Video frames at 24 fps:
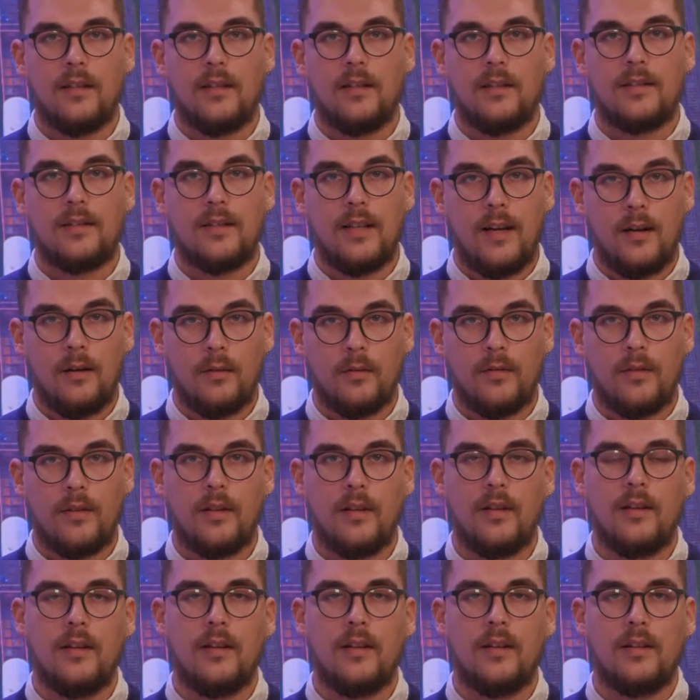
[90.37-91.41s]
South
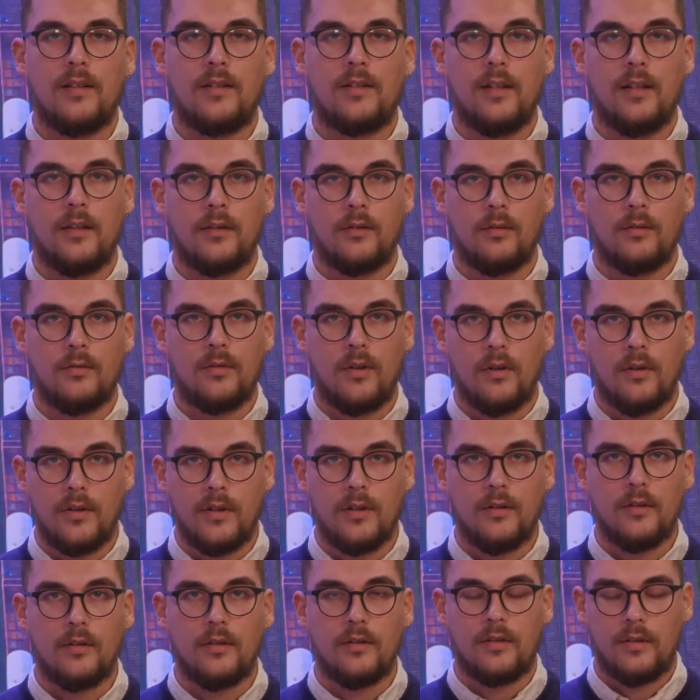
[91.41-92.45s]
Silk Road
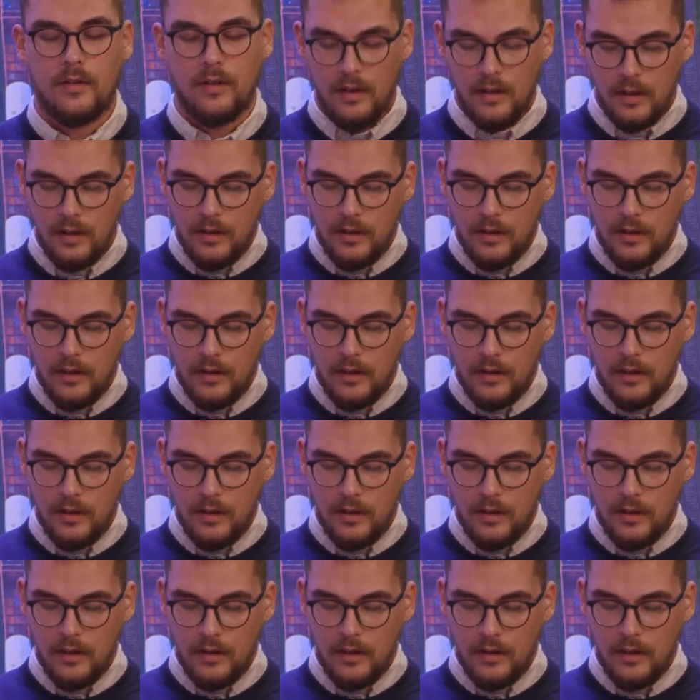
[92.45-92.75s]
corridors,